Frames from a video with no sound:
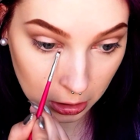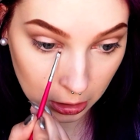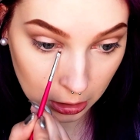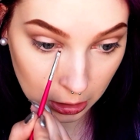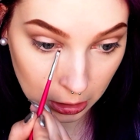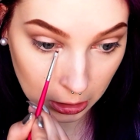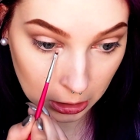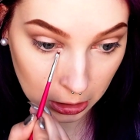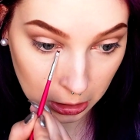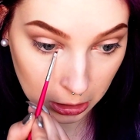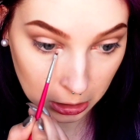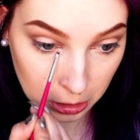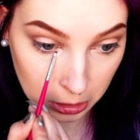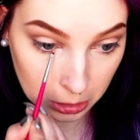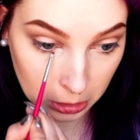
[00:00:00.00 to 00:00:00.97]

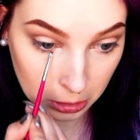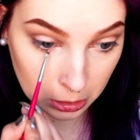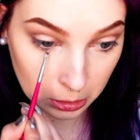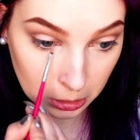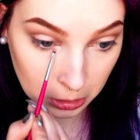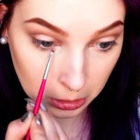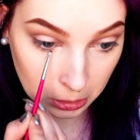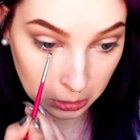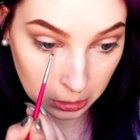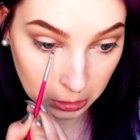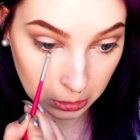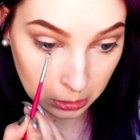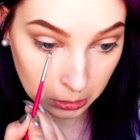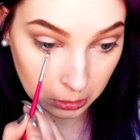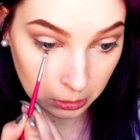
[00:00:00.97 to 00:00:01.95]

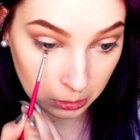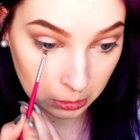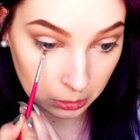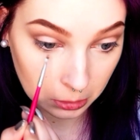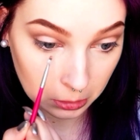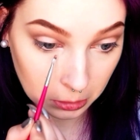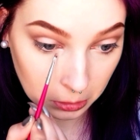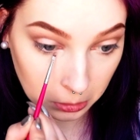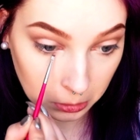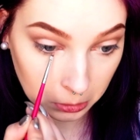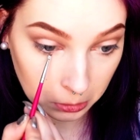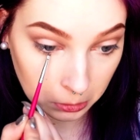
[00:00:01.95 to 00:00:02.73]
(silence)